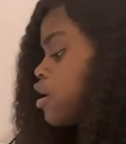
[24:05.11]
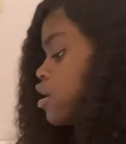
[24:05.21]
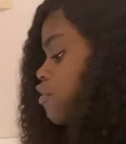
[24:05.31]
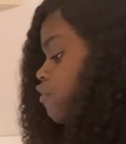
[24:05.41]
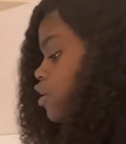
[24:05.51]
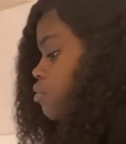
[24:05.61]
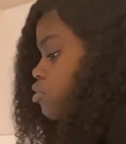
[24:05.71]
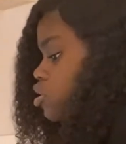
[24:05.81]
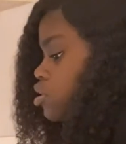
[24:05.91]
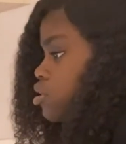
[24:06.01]
if I'm
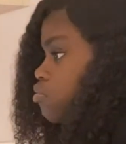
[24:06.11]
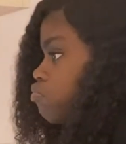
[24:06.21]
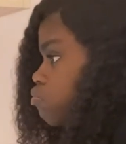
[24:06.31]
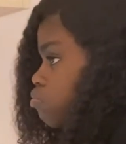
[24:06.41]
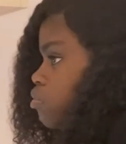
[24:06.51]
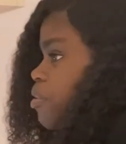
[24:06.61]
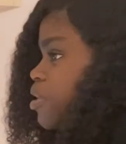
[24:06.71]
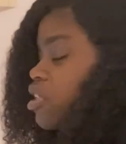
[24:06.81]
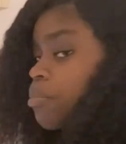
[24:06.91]
just maybe in the